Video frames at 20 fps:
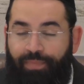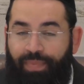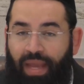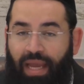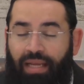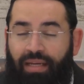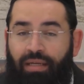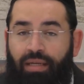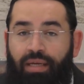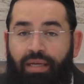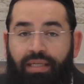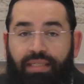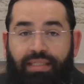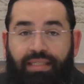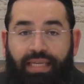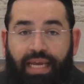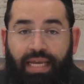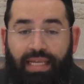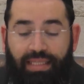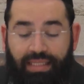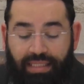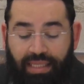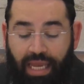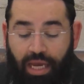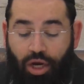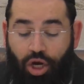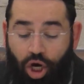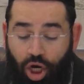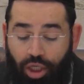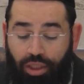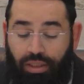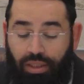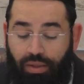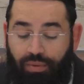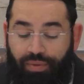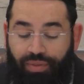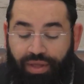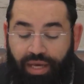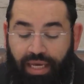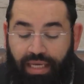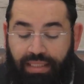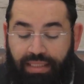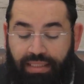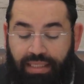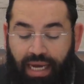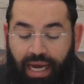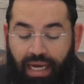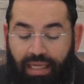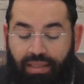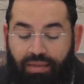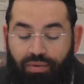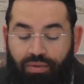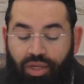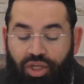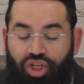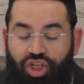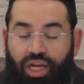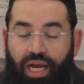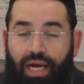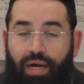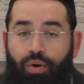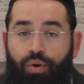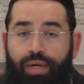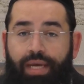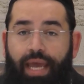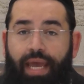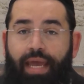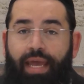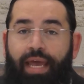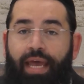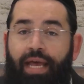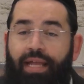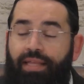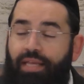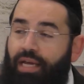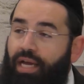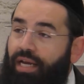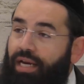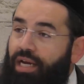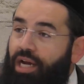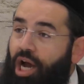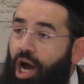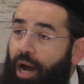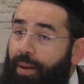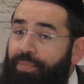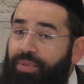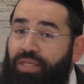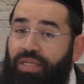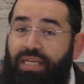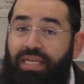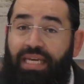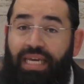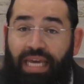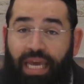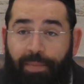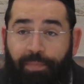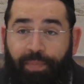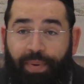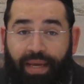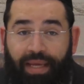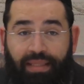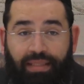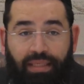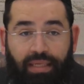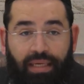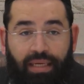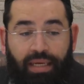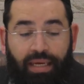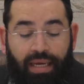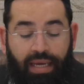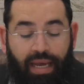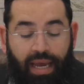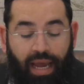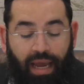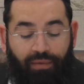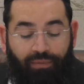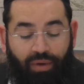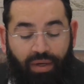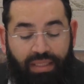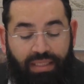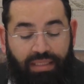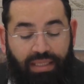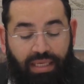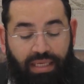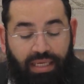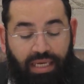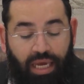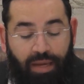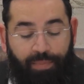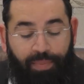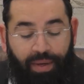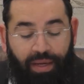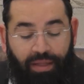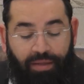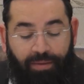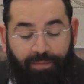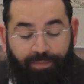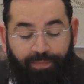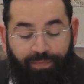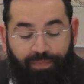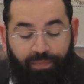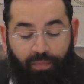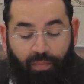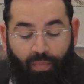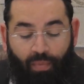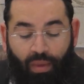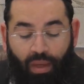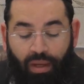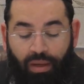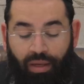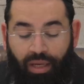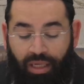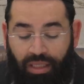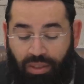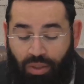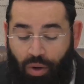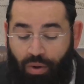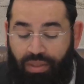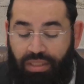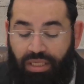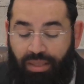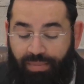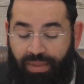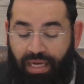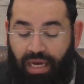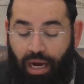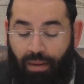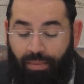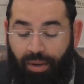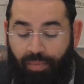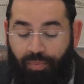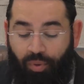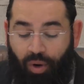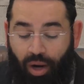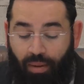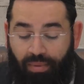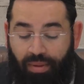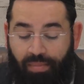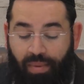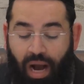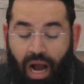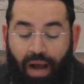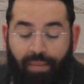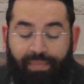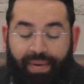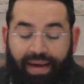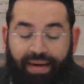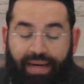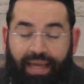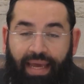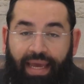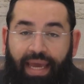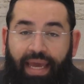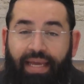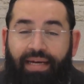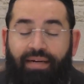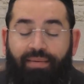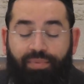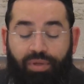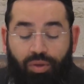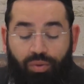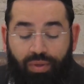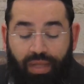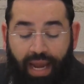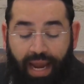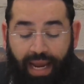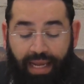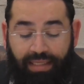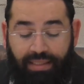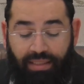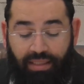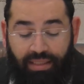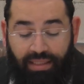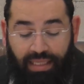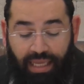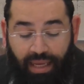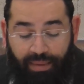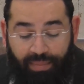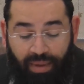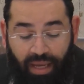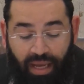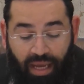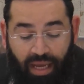And since they could do this, they're going to come to keep it, and once they keep it, it's going to become a problem. Amar lahen Rabbi Yehuda answers them,